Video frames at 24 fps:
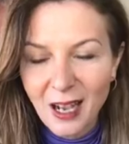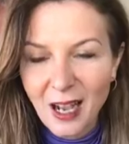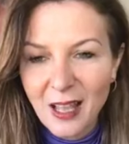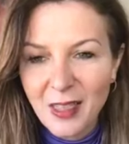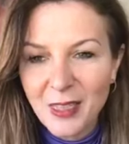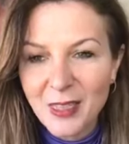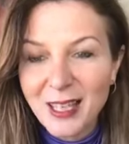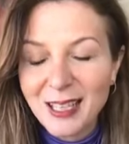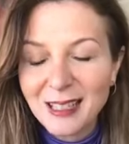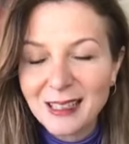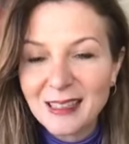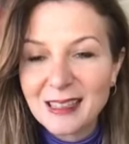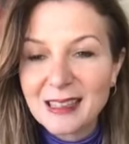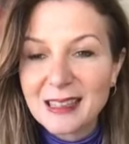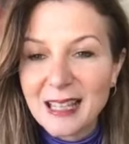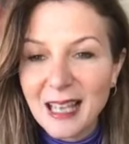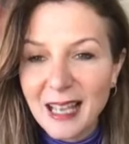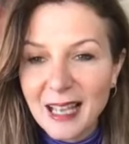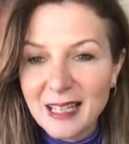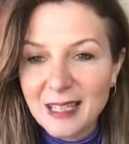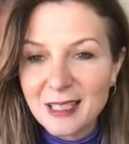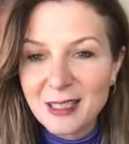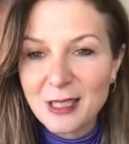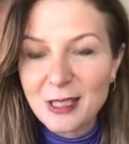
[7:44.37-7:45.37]
I think
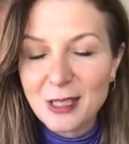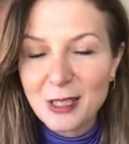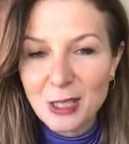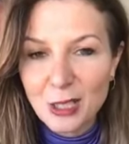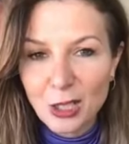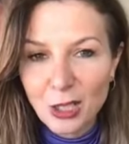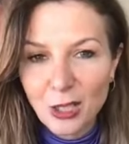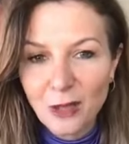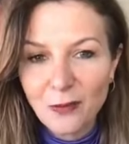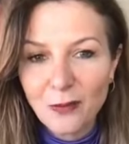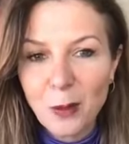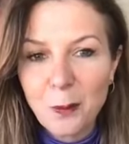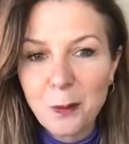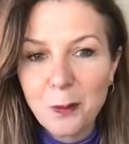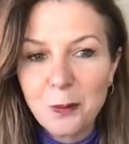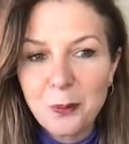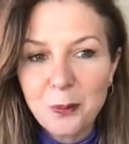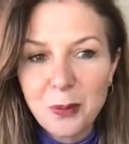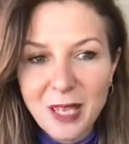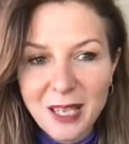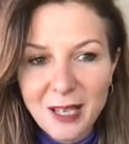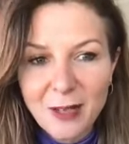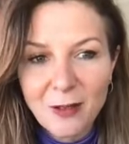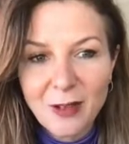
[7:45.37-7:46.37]
they deserve a
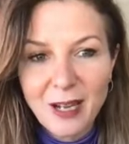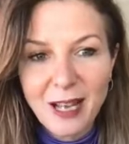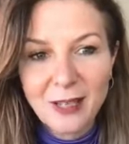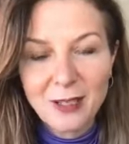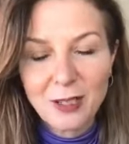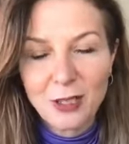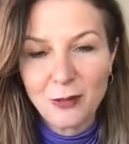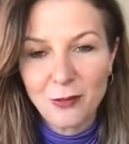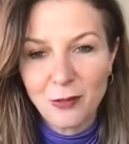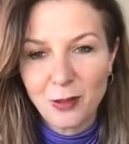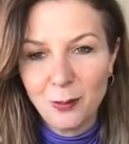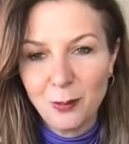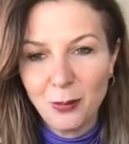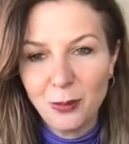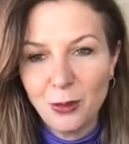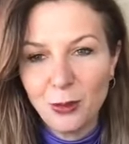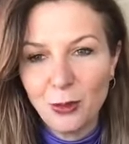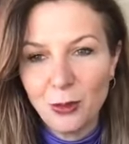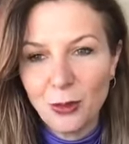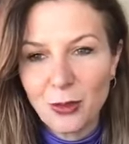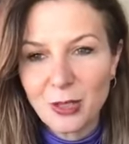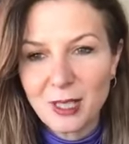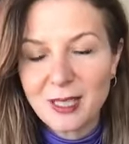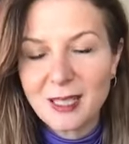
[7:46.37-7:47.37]
big round of
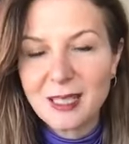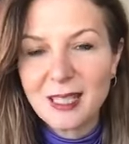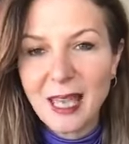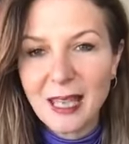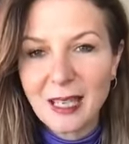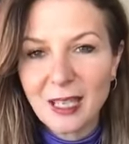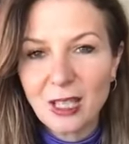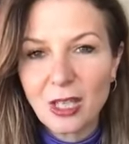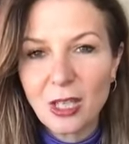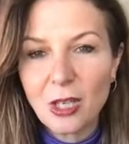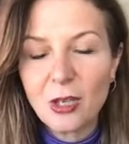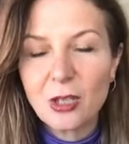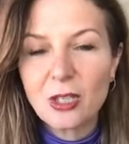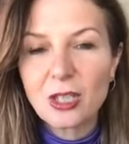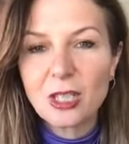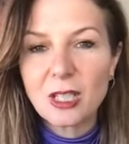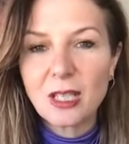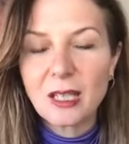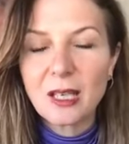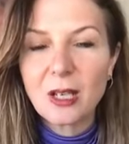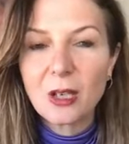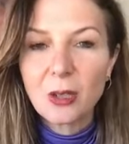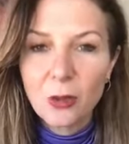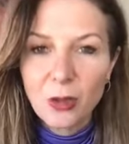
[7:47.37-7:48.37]
applause. Thank you
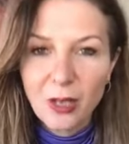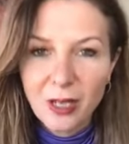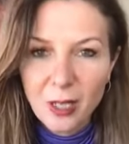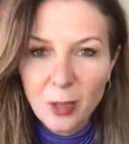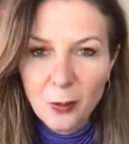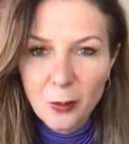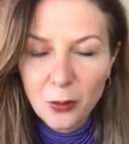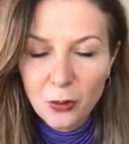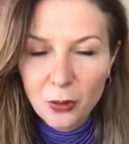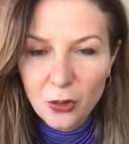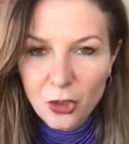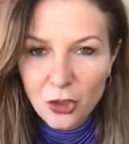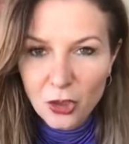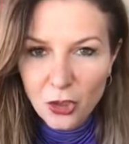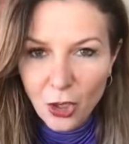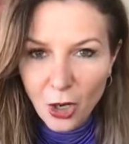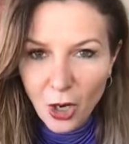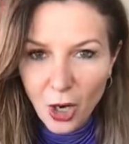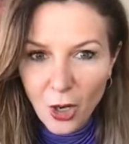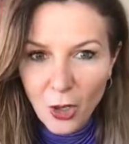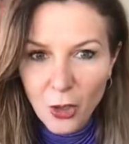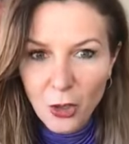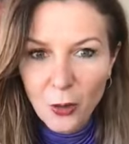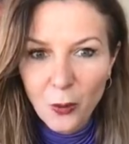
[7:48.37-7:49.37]
to incredible
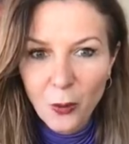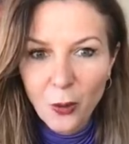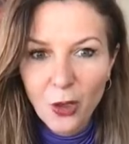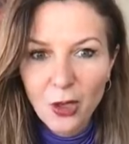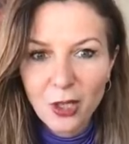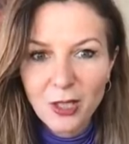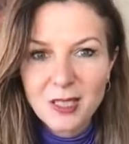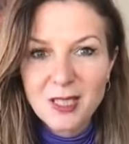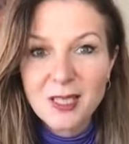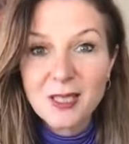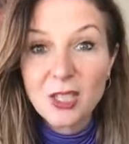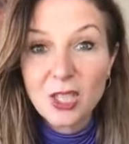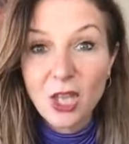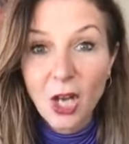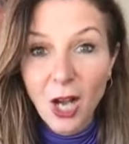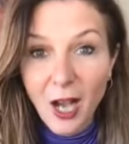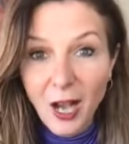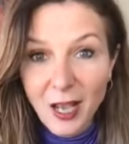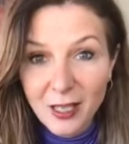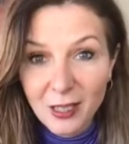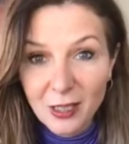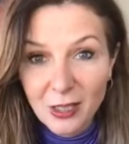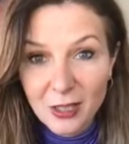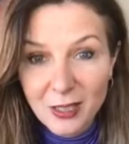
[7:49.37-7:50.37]
Jo, who works
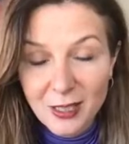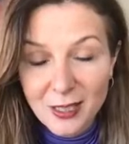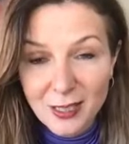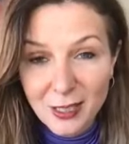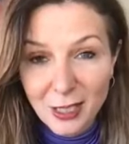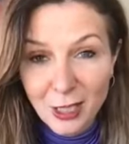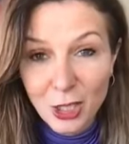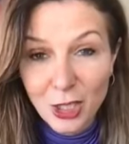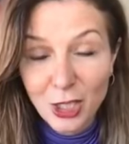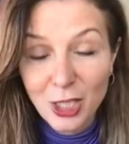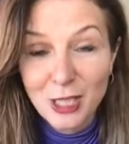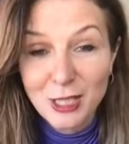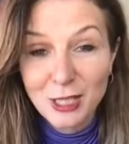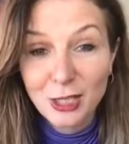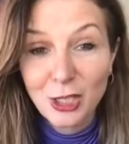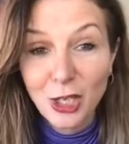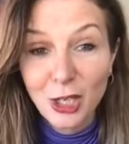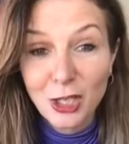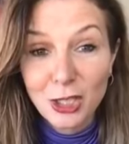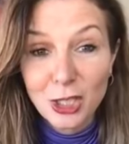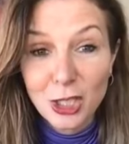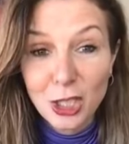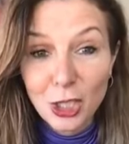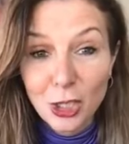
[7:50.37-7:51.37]
tirelessly. She's
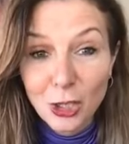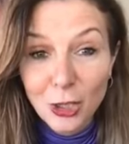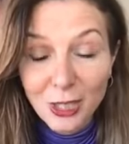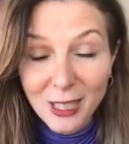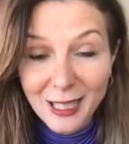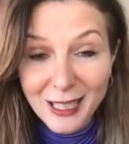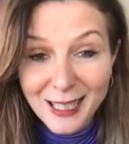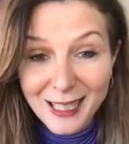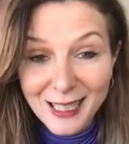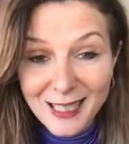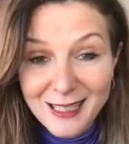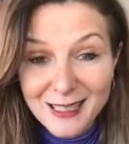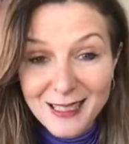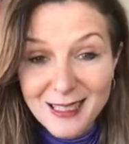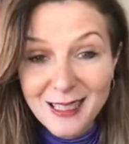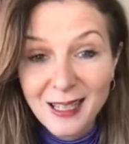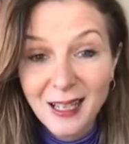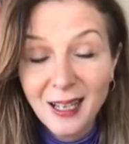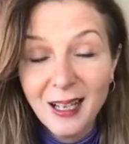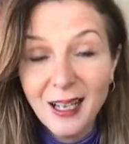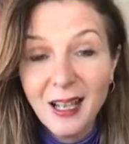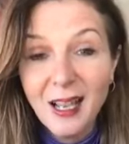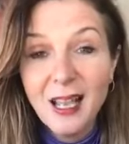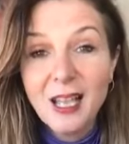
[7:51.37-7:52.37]
got two kids.
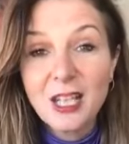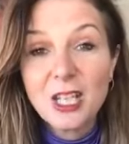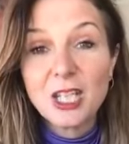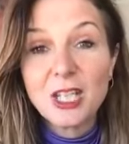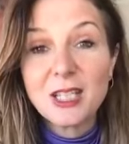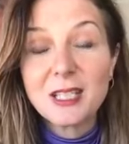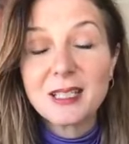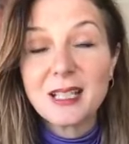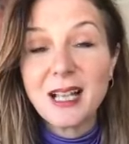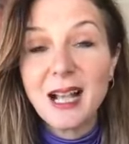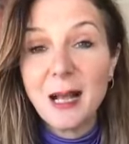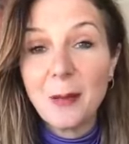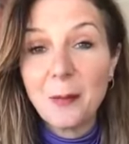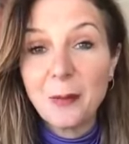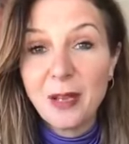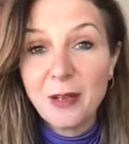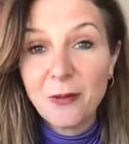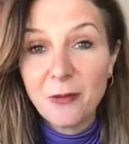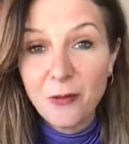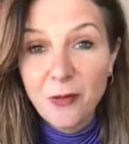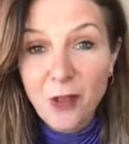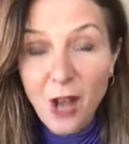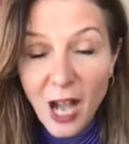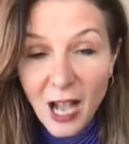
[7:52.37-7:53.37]
She's up
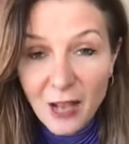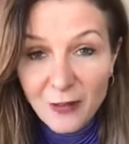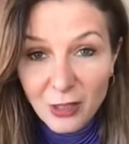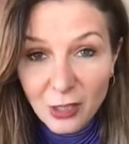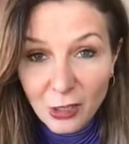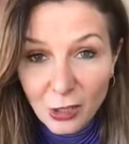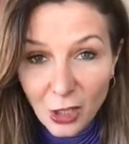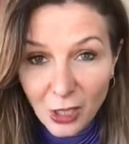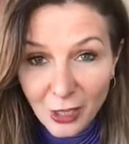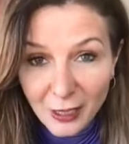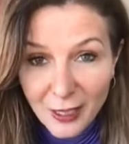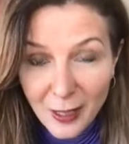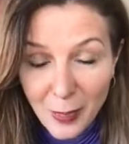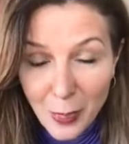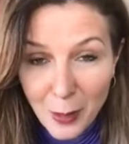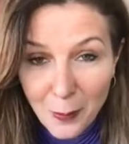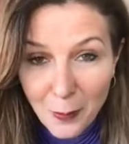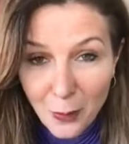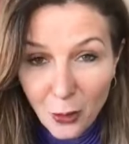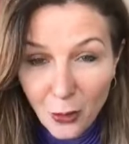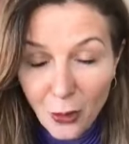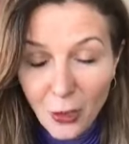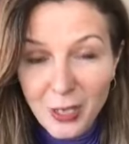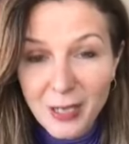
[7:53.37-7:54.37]
at 5 o'clock in
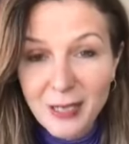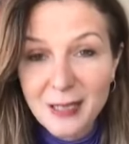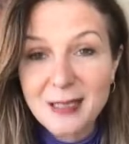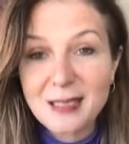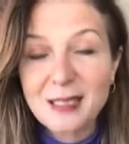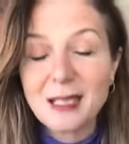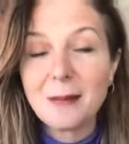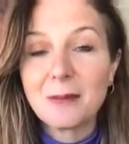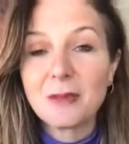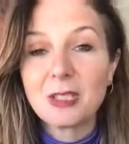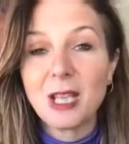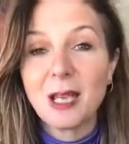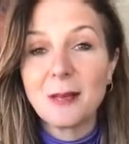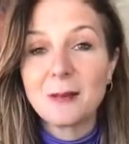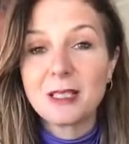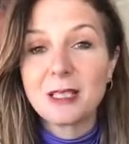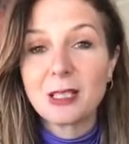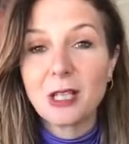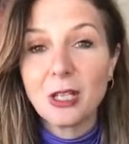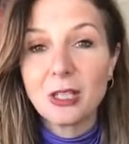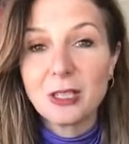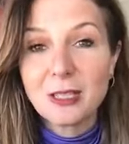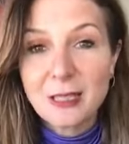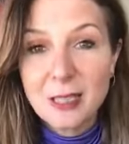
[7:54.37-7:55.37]
the morning,
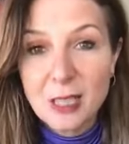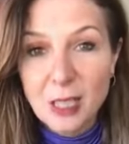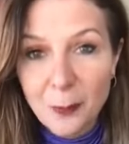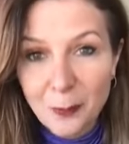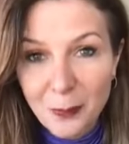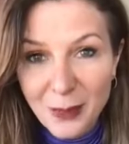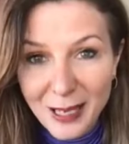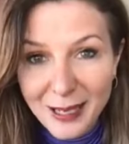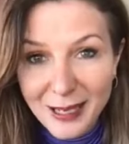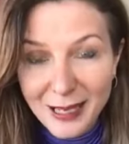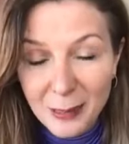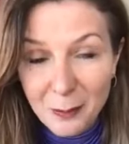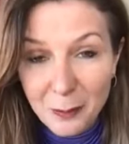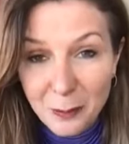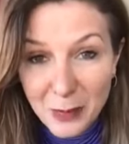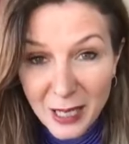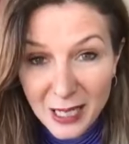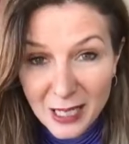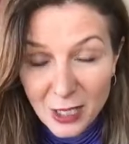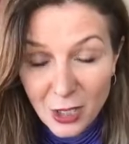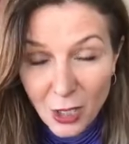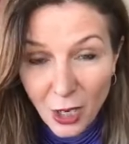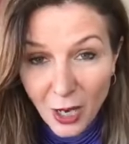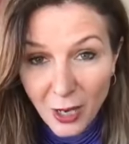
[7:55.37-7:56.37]
sometimes goes to bed at
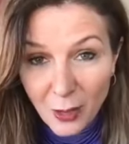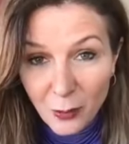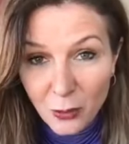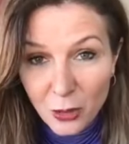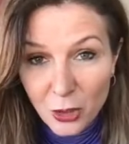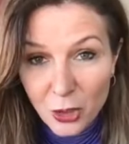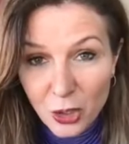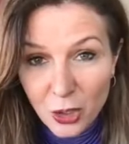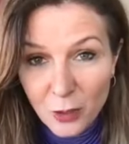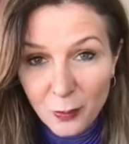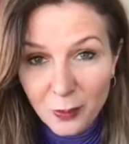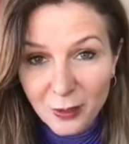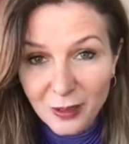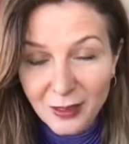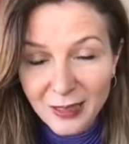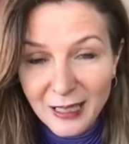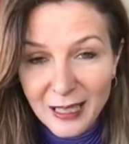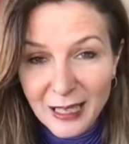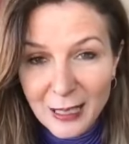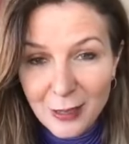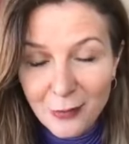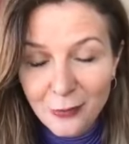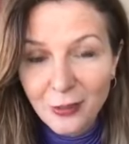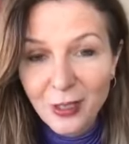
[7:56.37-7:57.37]
midnight, would you
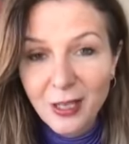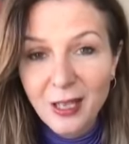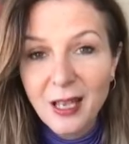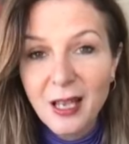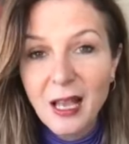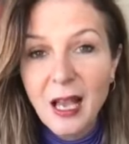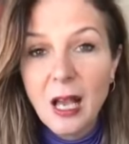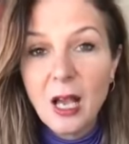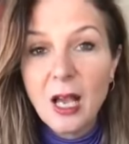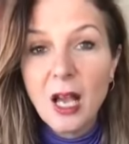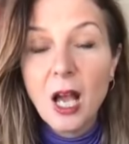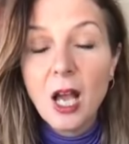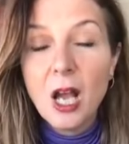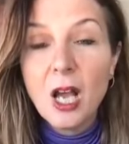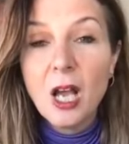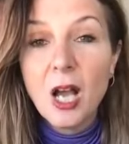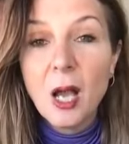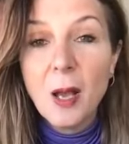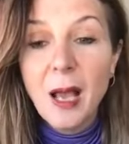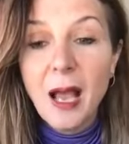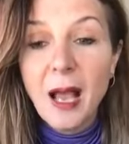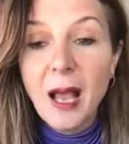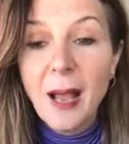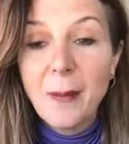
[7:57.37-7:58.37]
believe?
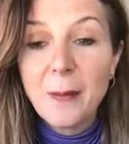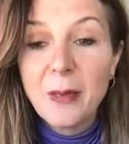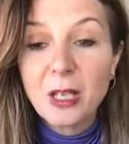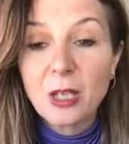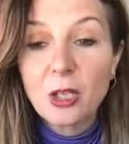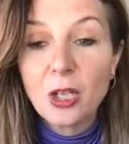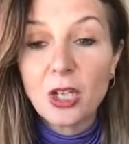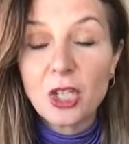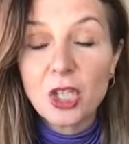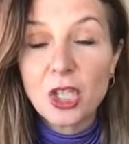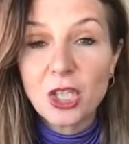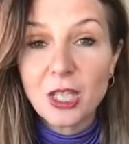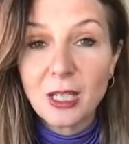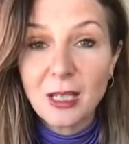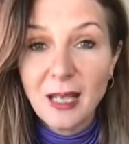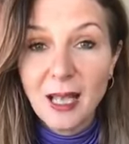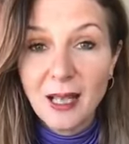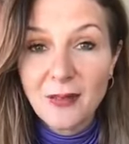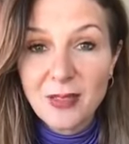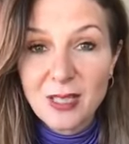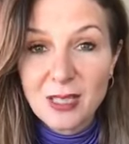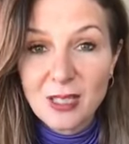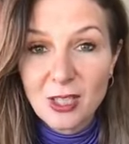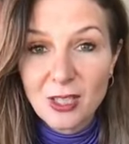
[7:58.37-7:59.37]
Because she
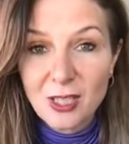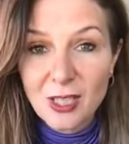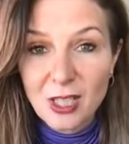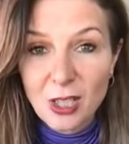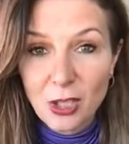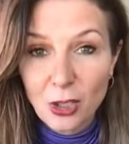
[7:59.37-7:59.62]
loves to